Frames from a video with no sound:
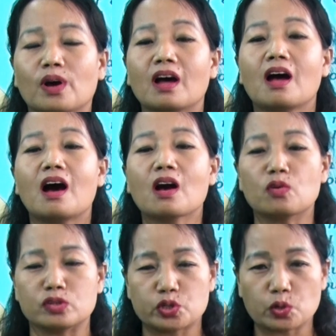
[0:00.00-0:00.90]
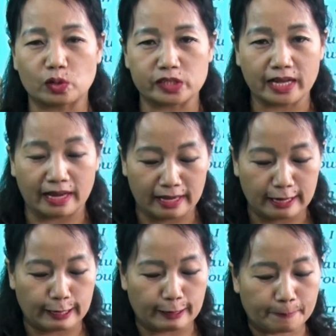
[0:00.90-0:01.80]
kha a control the
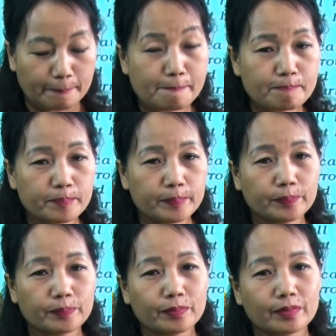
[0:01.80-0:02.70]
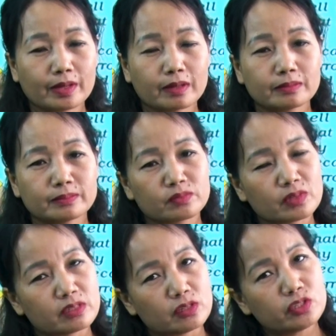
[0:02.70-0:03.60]
ane.
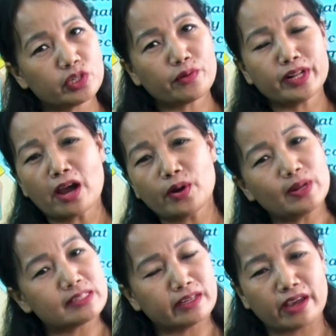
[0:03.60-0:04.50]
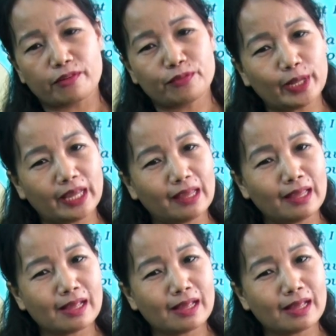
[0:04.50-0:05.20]
So children, are you listen carefully?